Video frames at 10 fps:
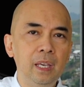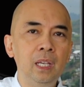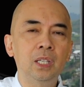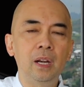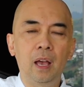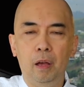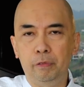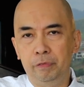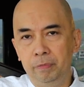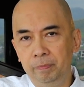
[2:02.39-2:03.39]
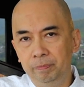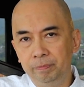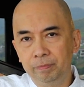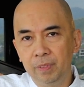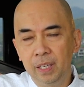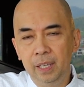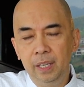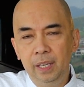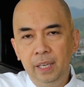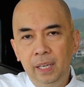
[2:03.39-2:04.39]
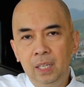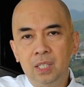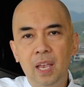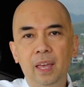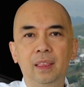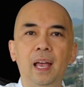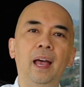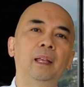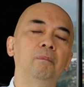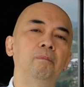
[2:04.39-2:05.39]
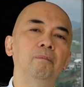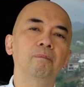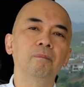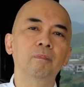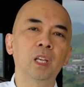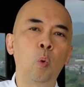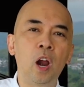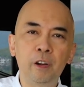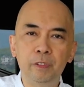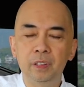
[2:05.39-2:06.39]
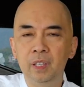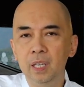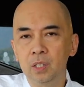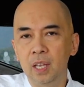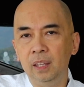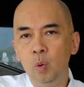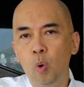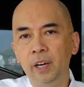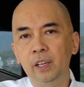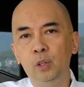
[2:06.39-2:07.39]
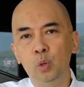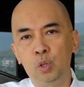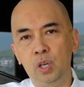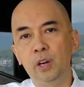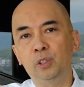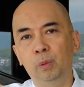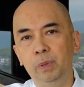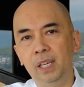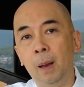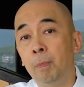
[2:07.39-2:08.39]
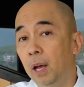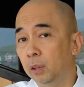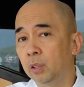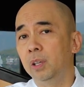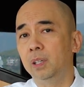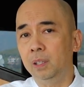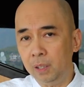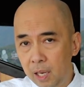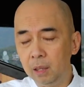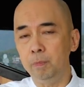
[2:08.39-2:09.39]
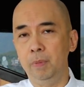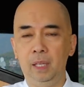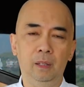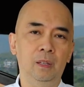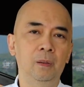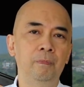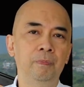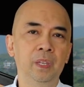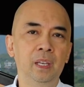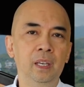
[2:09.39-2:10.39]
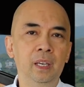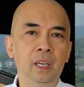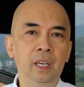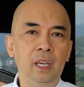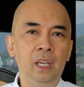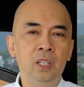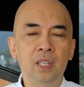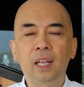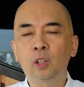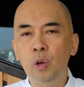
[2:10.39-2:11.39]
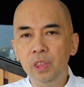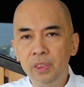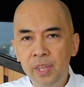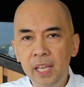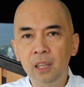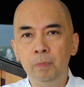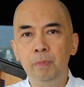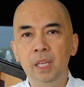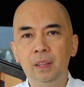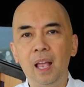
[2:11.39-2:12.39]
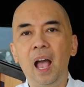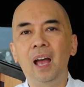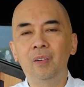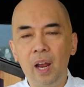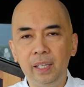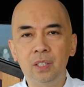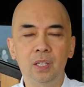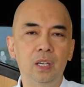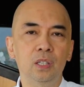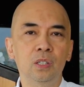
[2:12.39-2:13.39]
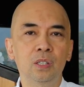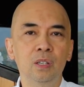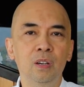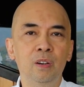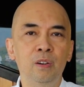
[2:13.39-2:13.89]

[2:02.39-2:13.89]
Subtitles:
is Enough, he said that one of the things that he wanted to share to me about contentment is that contentment arises